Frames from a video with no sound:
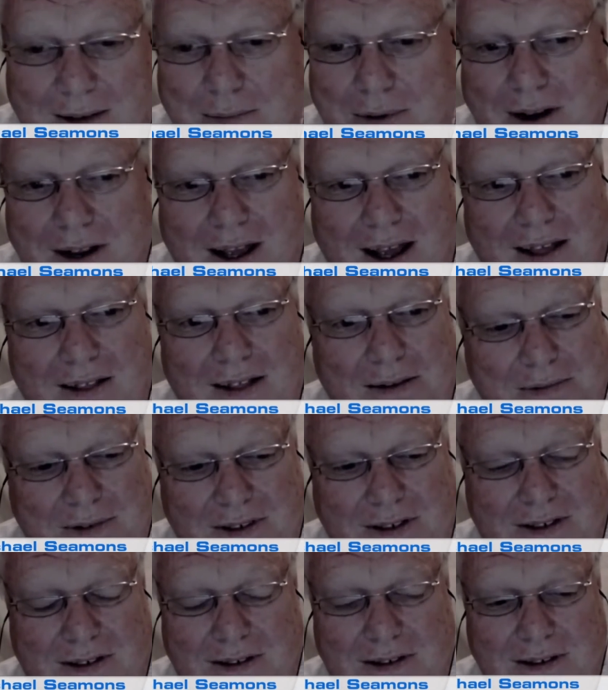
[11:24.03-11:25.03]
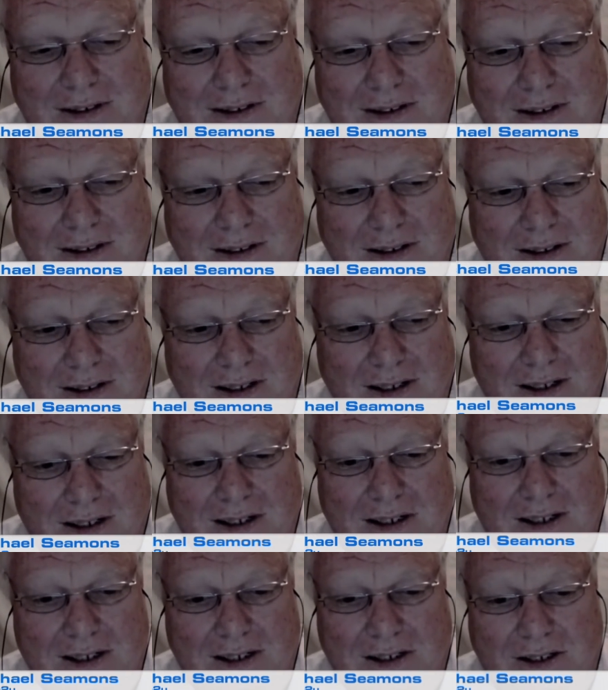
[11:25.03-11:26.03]
But yeah, that was
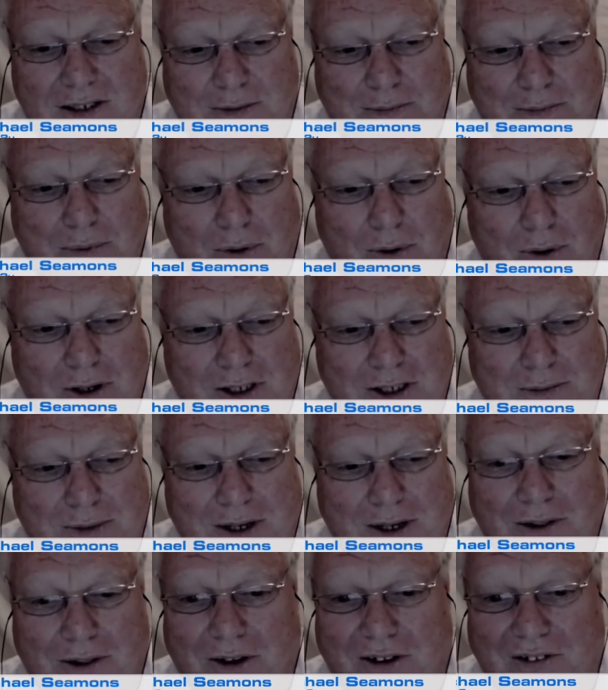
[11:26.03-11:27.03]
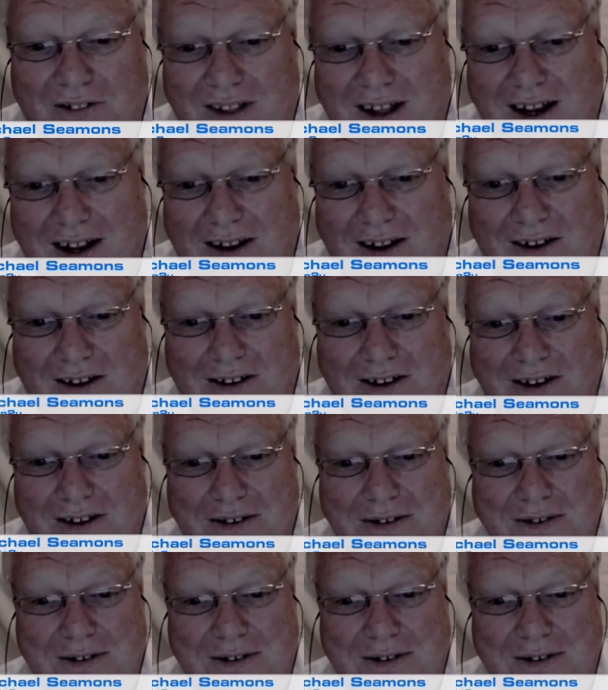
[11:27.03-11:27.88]
surprised me a lot, that logo.